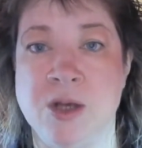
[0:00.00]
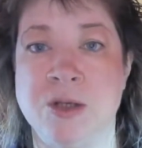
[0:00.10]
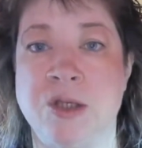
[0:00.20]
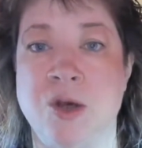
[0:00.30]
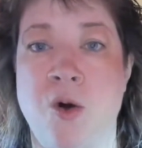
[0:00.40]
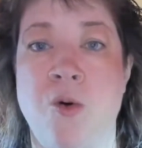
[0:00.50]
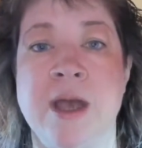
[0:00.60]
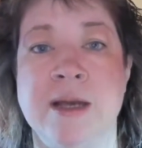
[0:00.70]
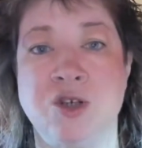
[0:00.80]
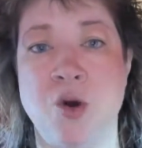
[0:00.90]
So
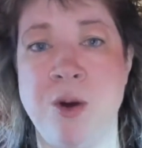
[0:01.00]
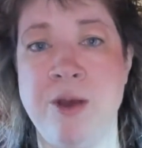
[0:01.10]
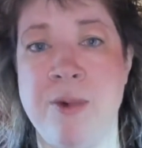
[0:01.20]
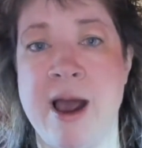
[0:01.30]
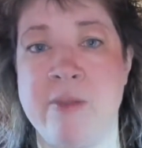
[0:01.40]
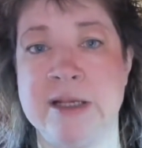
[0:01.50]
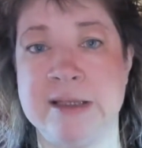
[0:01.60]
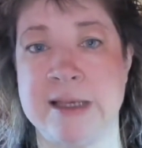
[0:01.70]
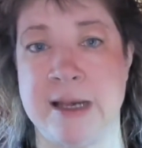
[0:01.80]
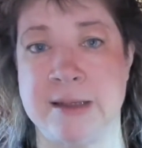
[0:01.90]
Tony Robbins
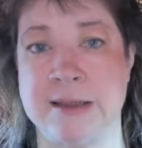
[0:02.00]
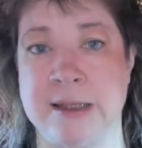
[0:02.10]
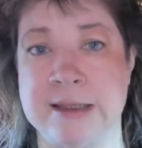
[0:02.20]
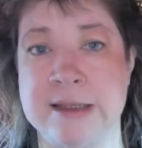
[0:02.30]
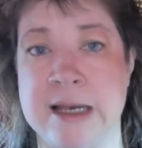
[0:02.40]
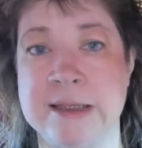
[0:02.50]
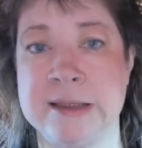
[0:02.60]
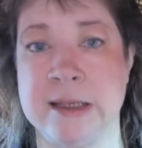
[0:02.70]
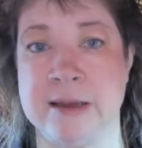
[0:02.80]
says success